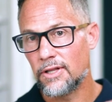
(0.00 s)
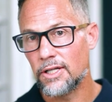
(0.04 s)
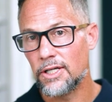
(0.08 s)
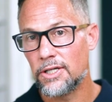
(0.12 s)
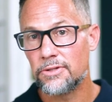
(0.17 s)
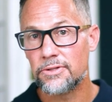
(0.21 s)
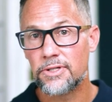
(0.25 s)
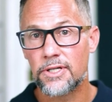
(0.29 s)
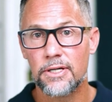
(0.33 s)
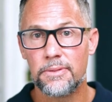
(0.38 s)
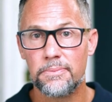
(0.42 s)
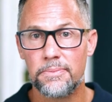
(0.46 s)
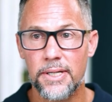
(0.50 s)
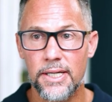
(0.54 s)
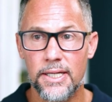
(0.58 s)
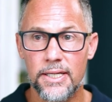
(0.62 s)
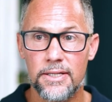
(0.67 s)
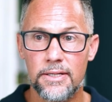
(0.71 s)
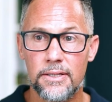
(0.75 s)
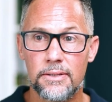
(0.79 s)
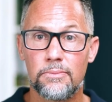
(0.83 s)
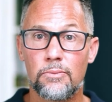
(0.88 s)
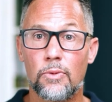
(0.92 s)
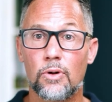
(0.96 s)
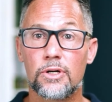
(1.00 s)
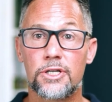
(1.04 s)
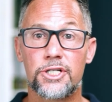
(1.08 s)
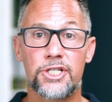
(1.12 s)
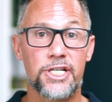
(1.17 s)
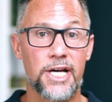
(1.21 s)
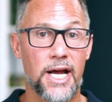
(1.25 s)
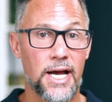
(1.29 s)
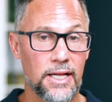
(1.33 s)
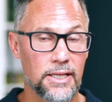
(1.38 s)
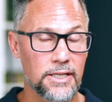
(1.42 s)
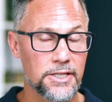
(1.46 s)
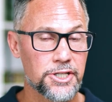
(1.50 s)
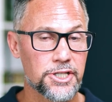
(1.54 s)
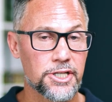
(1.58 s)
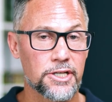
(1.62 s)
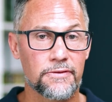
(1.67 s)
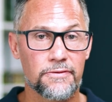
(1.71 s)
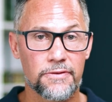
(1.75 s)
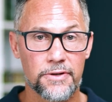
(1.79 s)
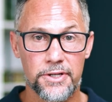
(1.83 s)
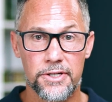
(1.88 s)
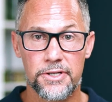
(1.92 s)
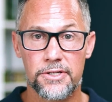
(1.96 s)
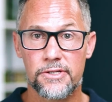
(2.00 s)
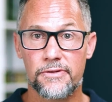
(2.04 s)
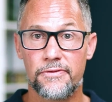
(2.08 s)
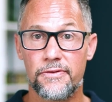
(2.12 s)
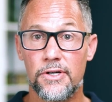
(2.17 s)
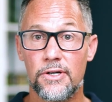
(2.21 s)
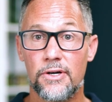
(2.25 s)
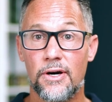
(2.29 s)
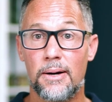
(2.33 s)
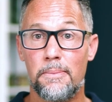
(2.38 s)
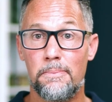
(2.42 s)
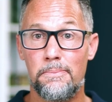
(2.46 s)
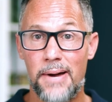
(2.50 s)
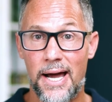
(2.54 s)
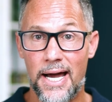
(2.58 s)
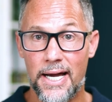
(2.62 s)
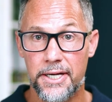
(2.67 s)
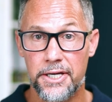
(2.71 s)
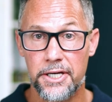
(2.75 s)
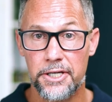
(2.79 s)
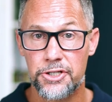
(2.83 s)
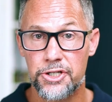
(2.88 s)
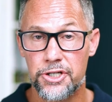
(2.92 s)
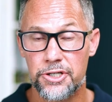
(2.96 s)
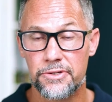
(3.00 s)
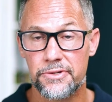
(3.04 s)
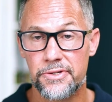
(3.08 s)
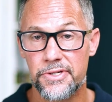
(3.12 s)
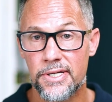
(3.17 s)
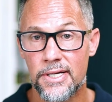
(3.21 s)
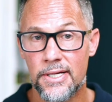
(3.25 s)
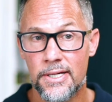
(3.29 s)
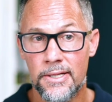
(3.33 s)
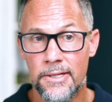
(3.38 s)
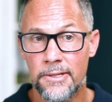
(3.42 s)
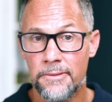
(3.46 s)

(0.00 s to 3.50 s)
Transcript: load can be more challenging for those of you who have back issues.